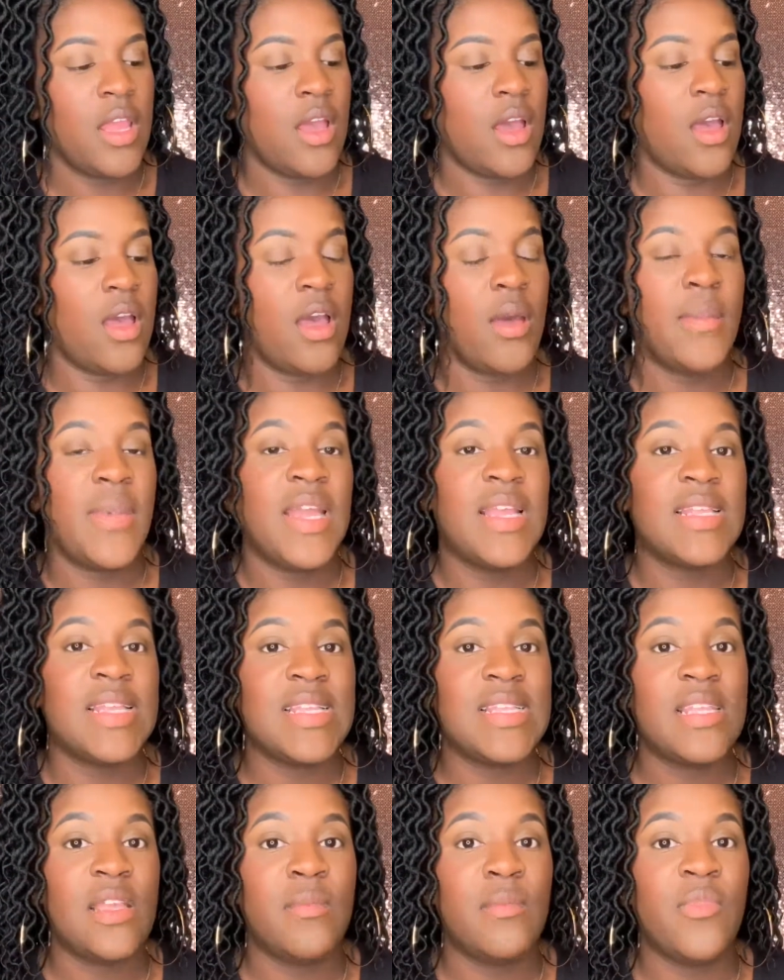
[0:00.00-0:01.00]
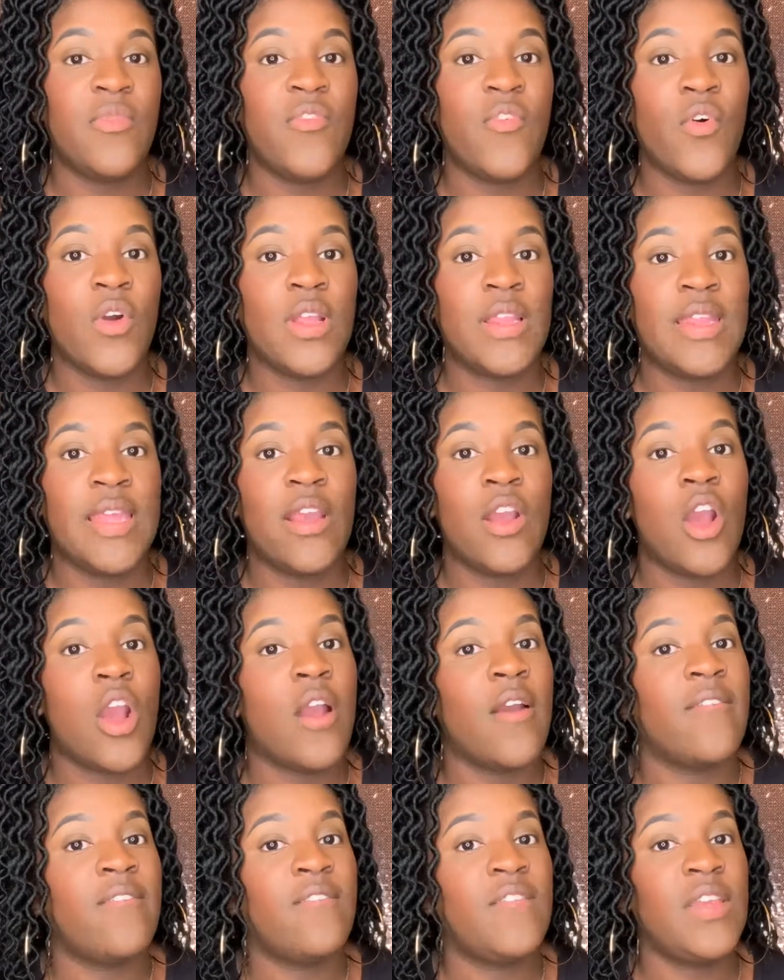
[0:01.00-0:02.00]
As I said before, there
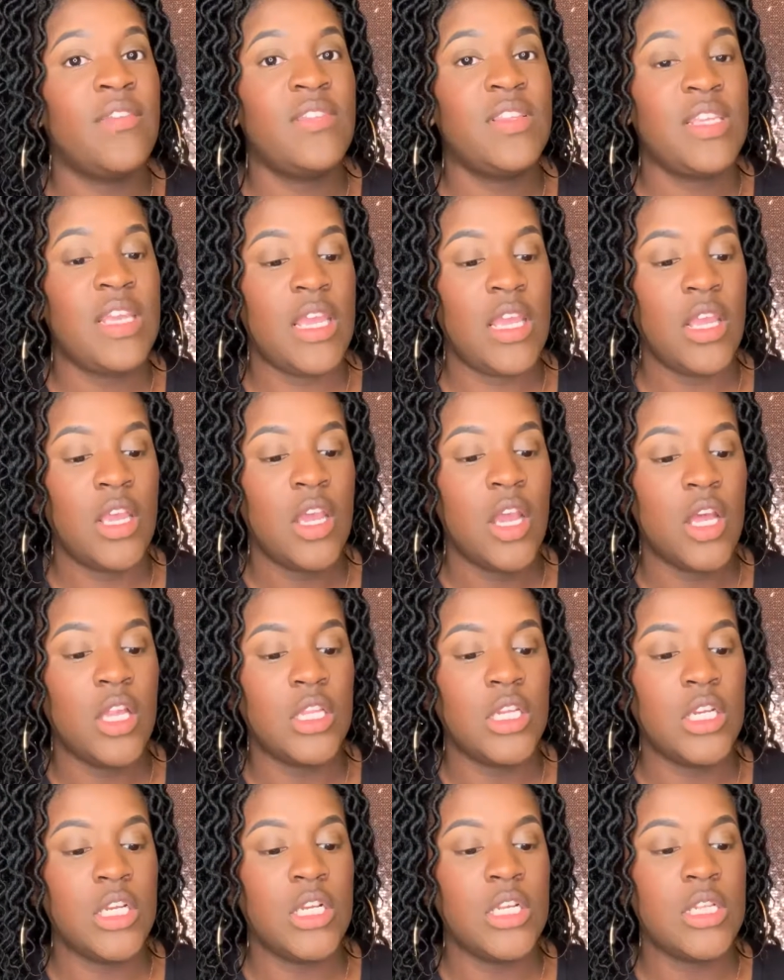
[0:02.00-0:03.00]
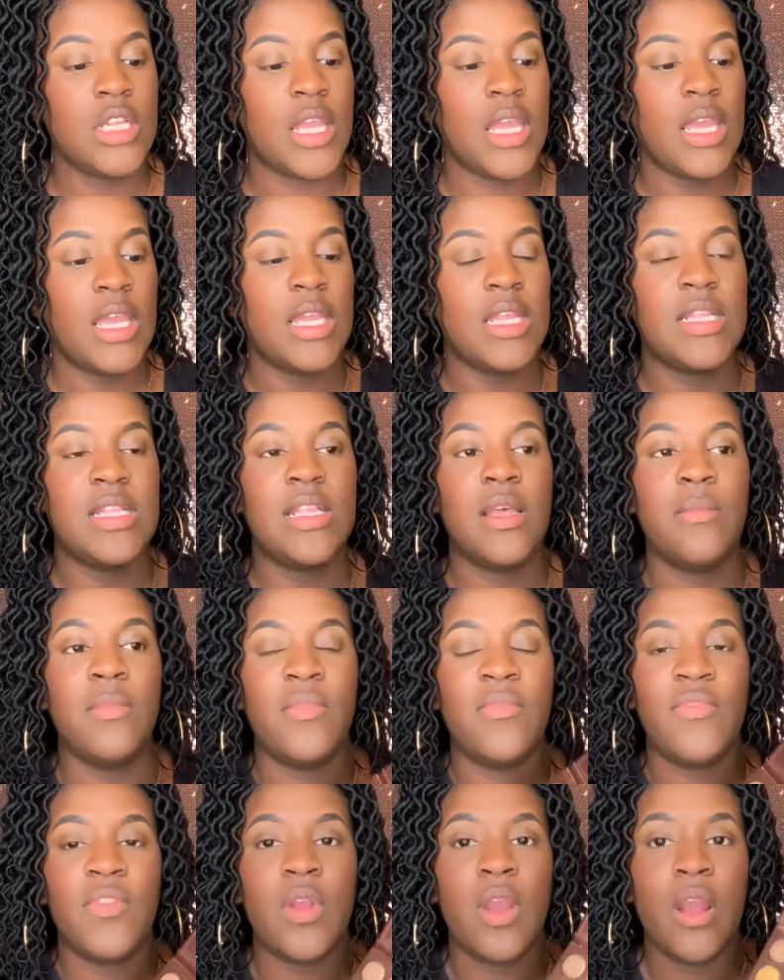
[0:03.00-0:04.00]
are 15 colors, and some
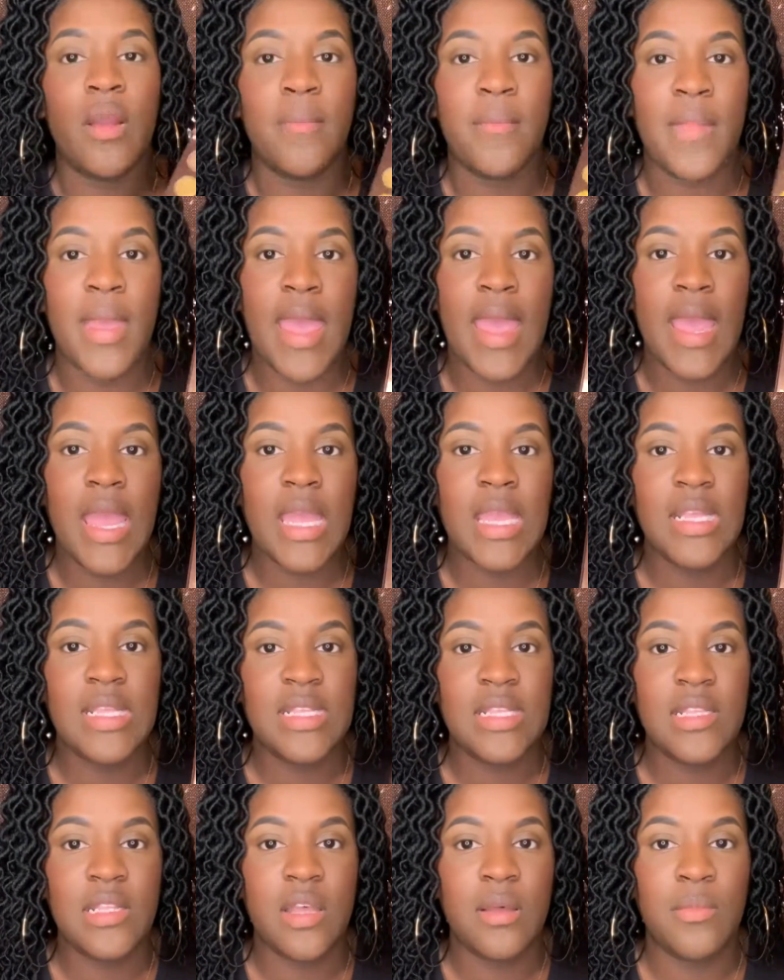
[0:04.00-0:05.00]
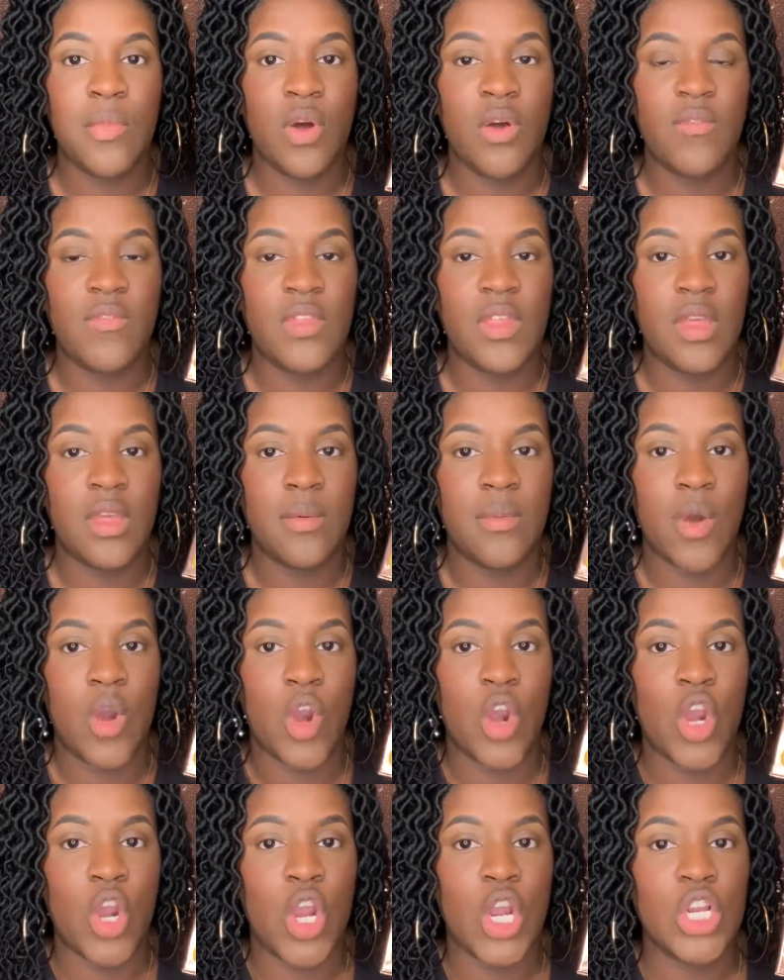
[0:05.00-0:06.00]
of them are matte and some of them
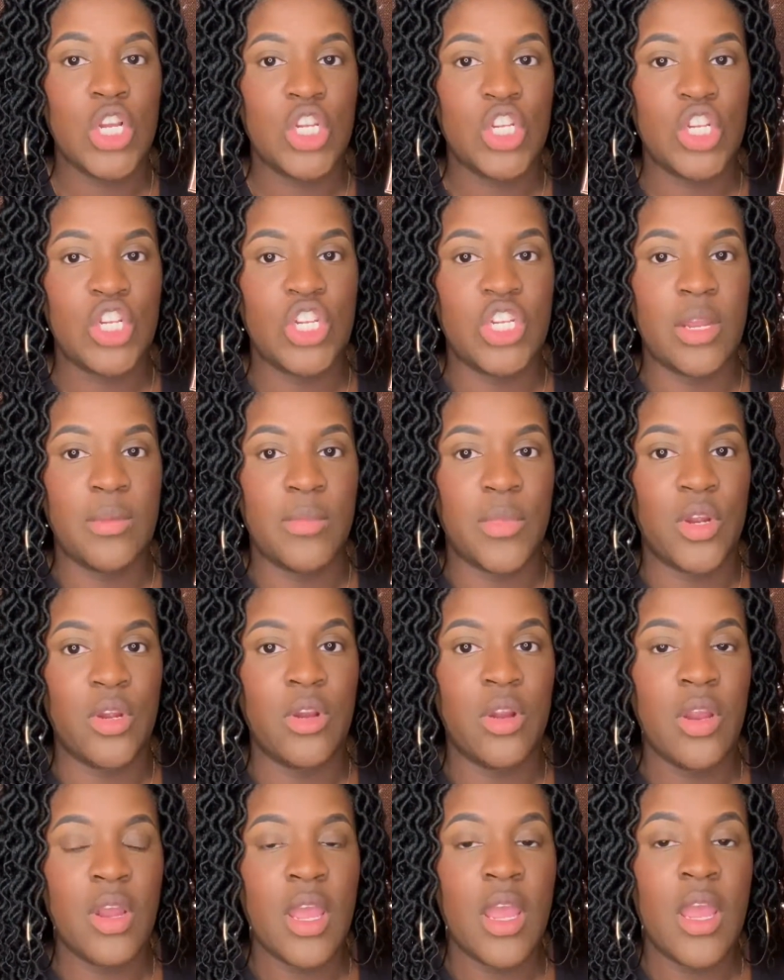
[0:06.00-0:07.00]
are shimmer.